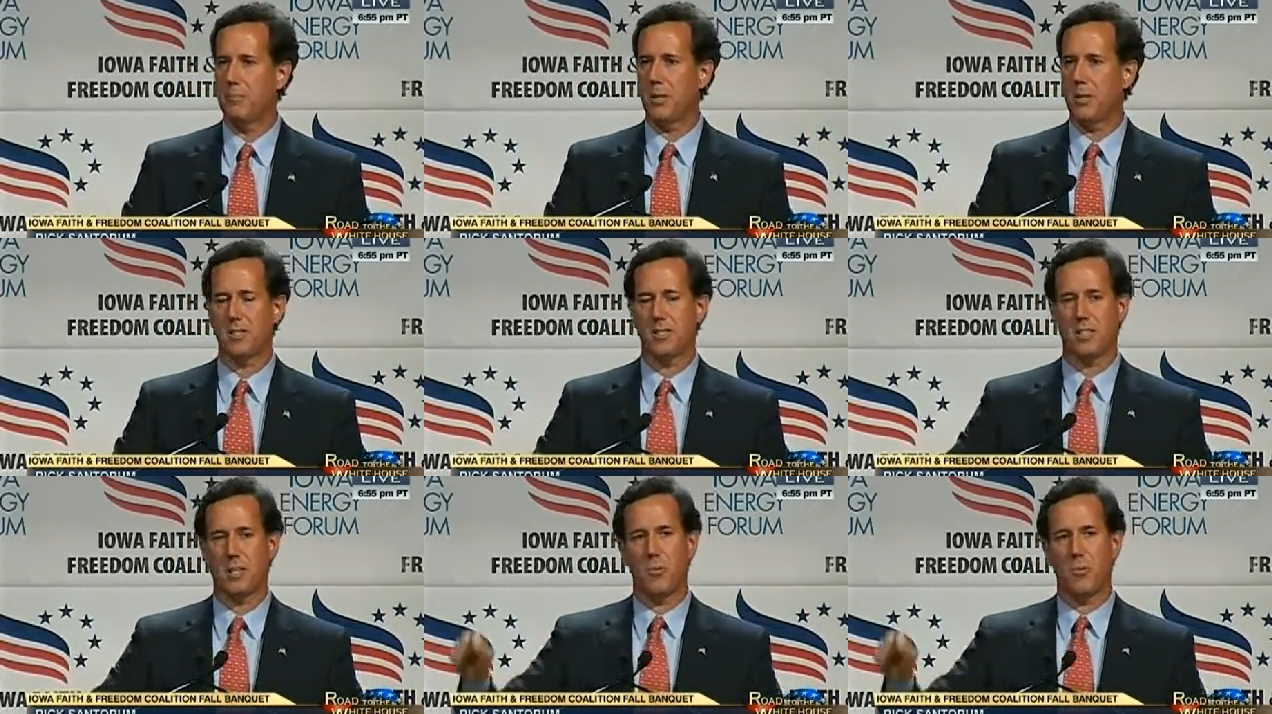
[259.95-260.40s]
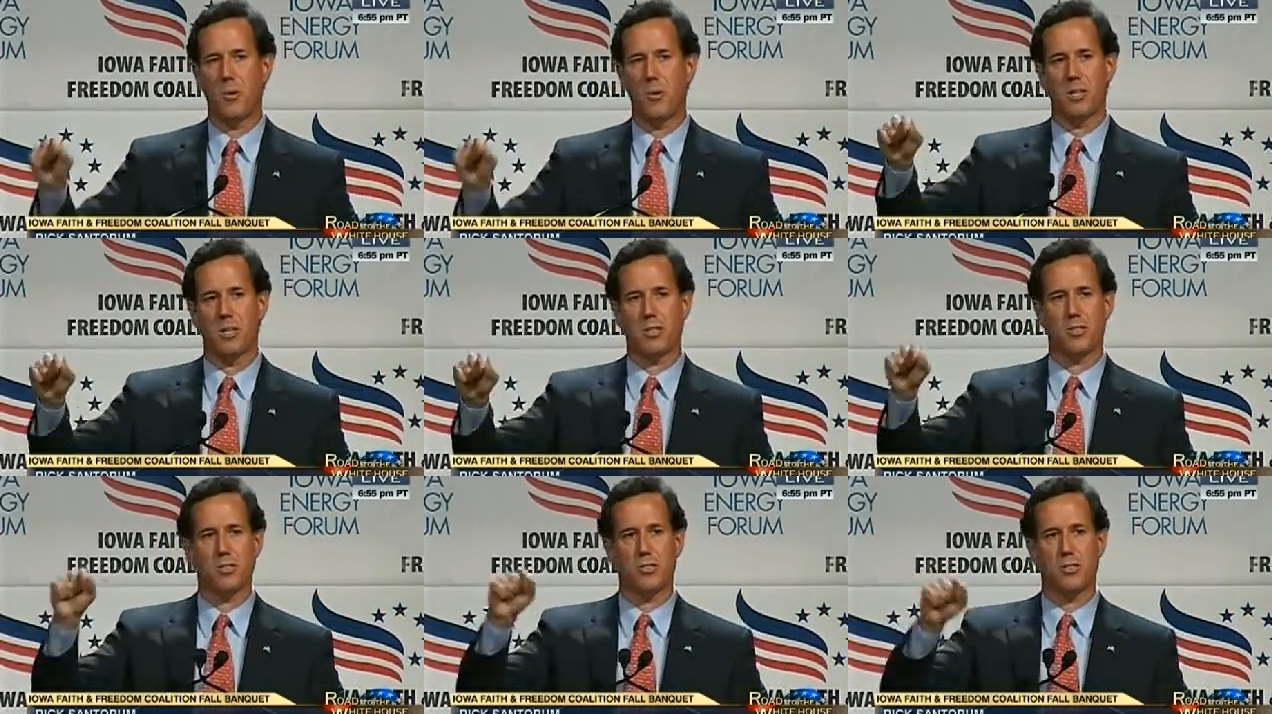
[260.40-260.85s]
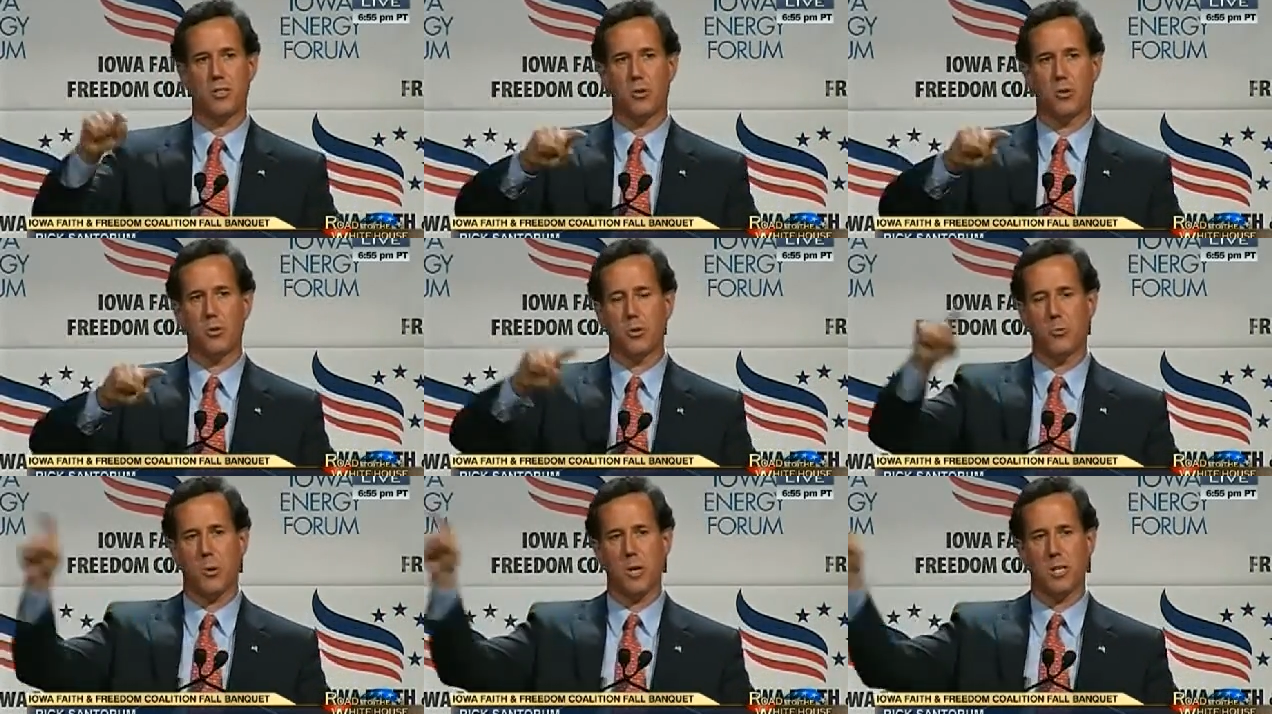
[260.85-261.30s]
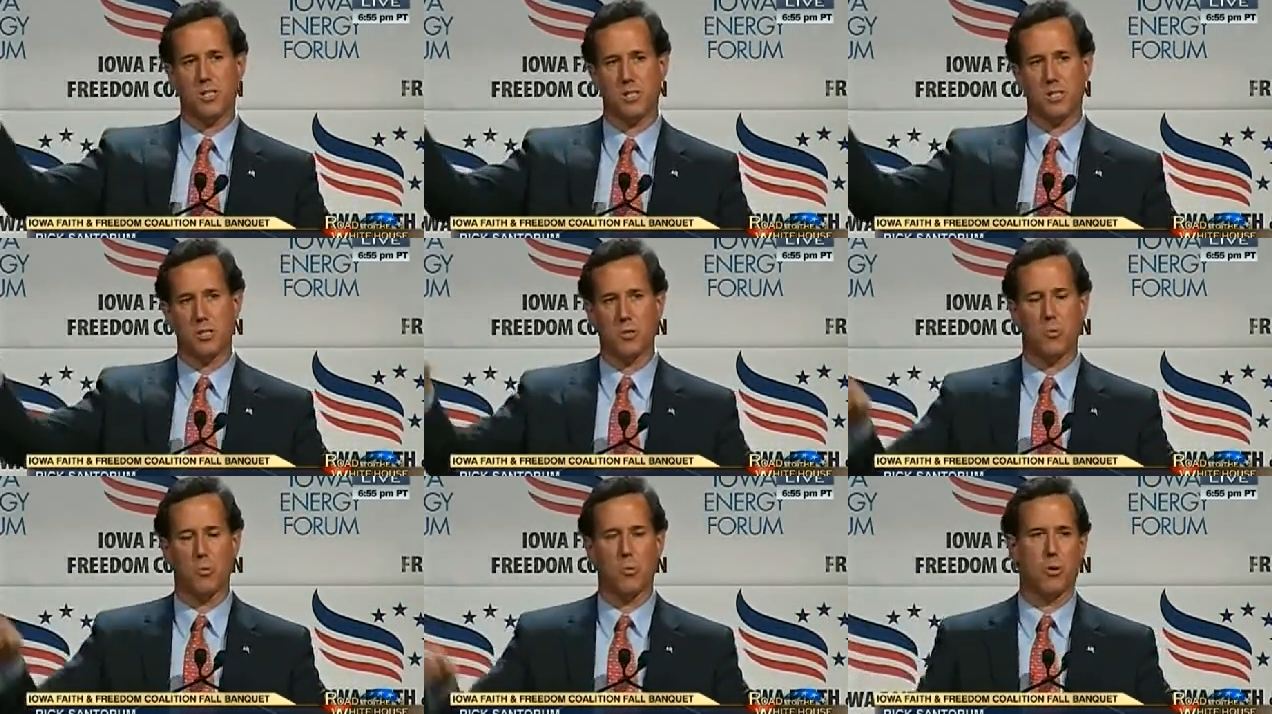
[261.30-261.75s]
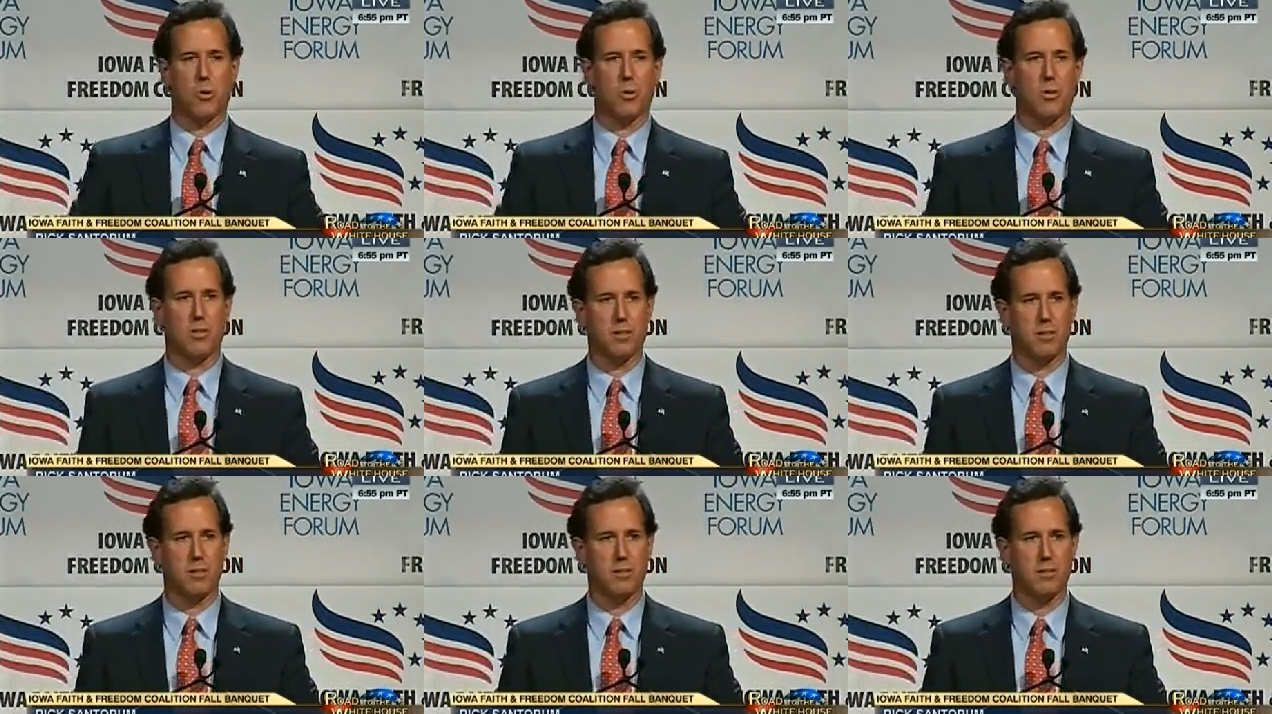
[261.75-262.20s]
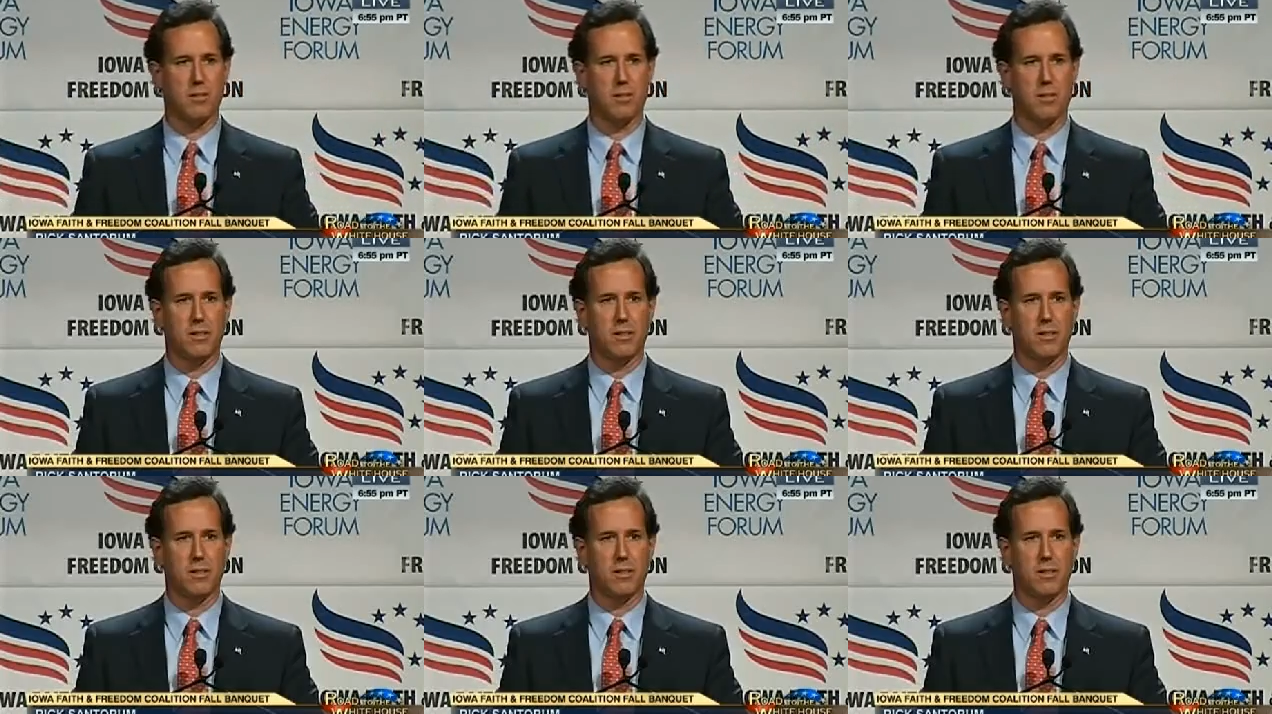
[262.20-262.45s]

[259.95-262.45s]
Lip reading: because they wanted to show the rest of the world